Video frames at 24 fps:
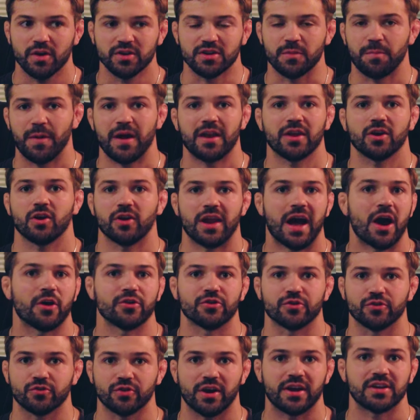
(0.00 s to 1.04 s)
depending on how
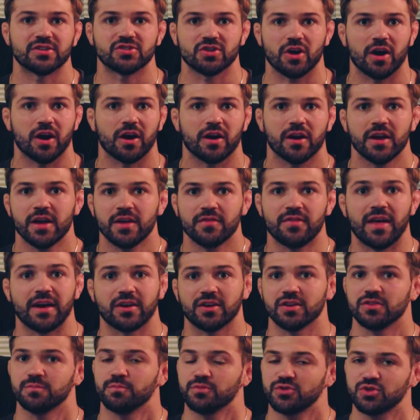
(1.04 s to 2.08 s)
your grades are,
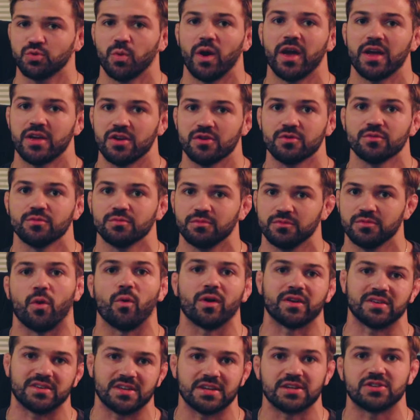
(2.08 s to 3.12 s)
that could sway you
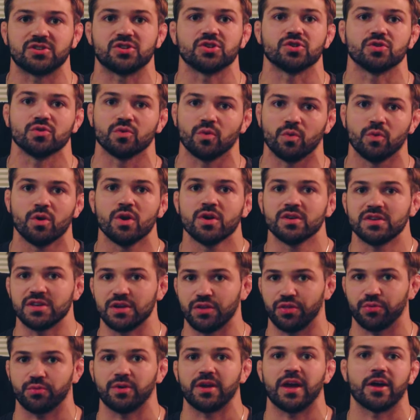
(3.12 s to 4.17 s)
going D2,
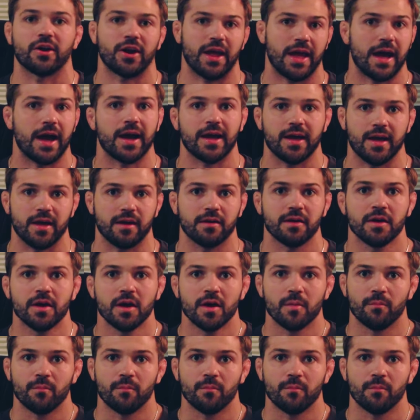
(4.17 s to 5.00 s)
D3, NAIA.